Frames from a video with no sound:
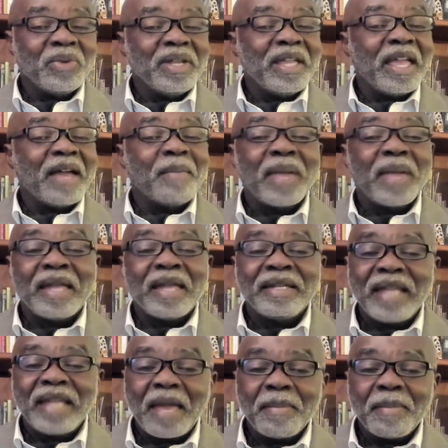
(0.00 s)
We have
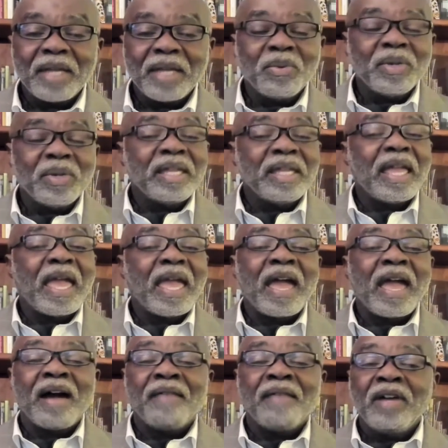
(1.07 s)
pandemic, we
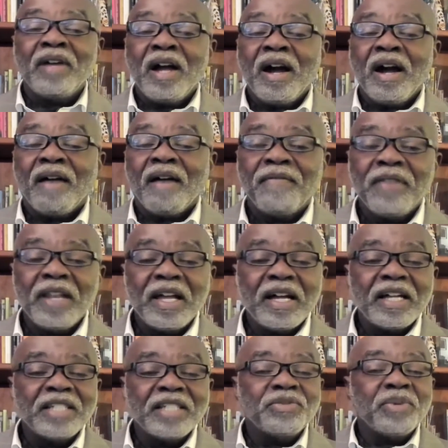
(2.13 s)
have
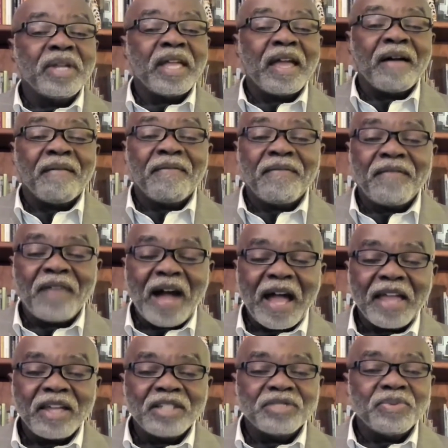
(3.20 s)
floods, we have
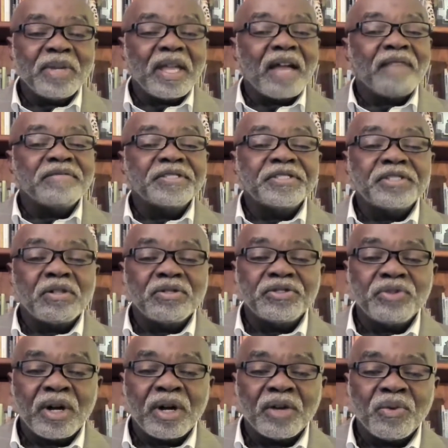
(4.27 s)
fires, we have
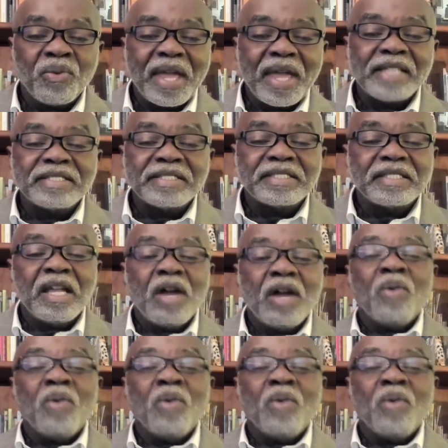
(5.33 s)
social unrest,